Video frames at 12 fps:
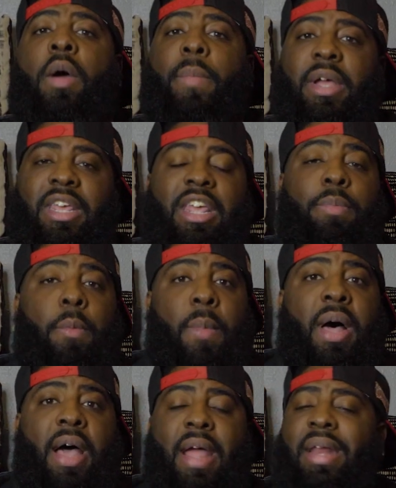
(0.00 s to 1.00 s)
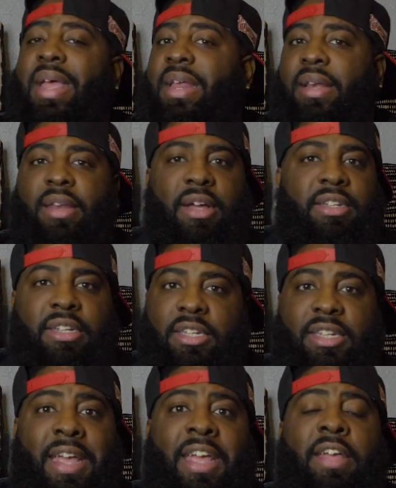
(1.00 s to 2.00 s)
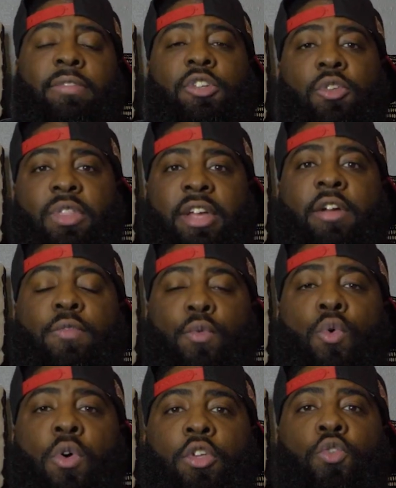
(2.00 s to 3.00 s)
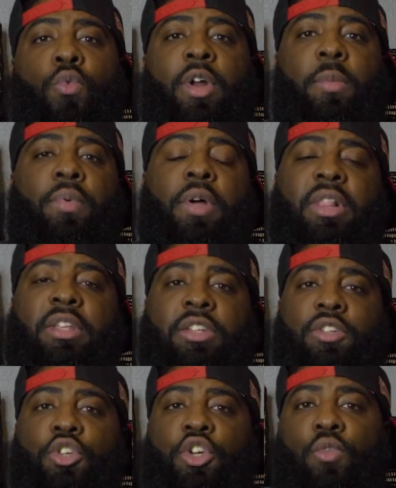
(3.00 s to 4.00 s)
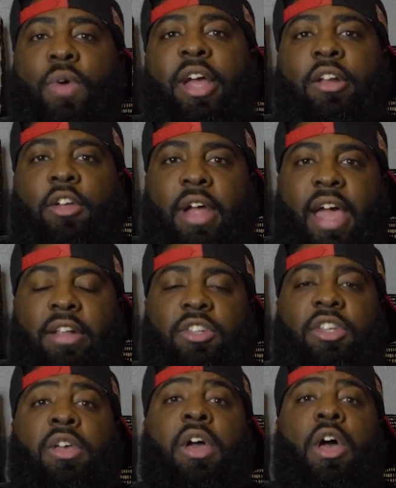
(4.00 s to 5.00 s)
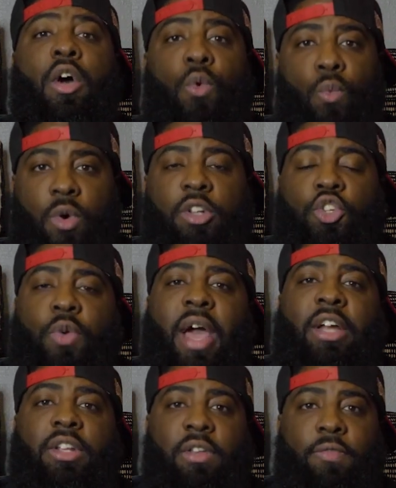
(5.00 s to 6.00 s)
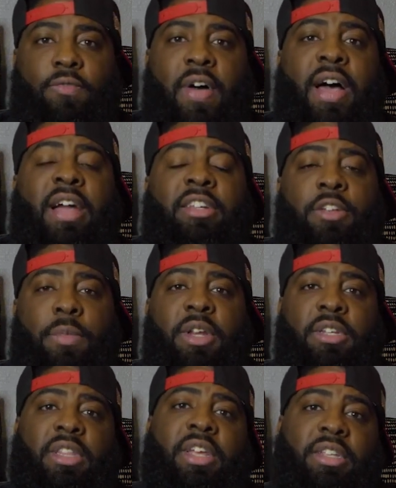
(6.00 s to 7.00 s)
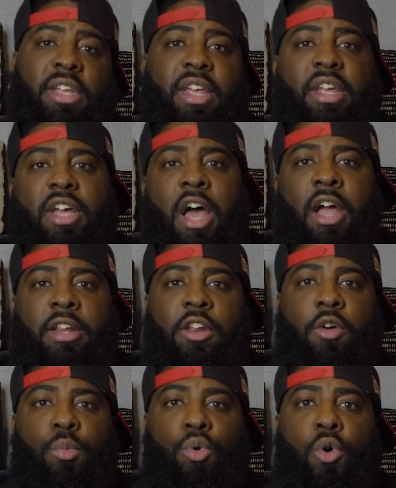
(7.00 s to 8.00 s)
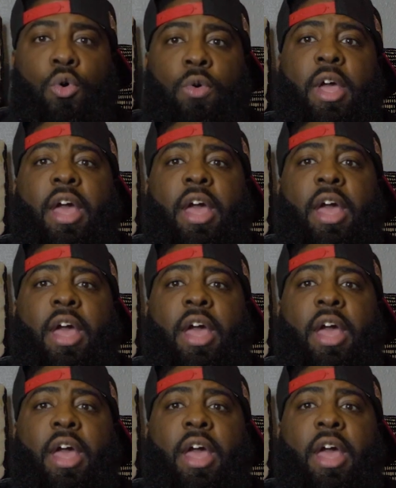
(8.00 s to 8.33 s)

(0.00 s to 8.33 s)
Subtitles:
but keep in mind it doesn't save, so therefore you want to put this into your regular Etsy once you actually find some of these things in incognito mode,